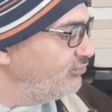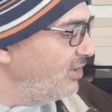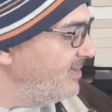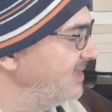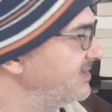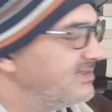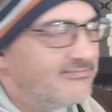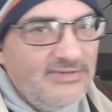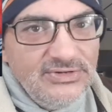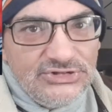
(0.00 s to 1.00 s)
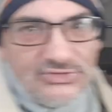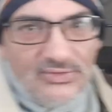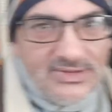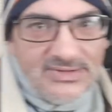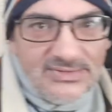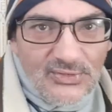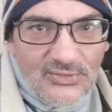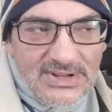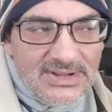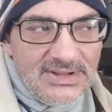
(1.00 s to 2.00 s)
romance. It's a very short
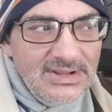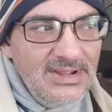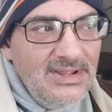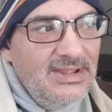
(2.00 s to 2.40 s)
story.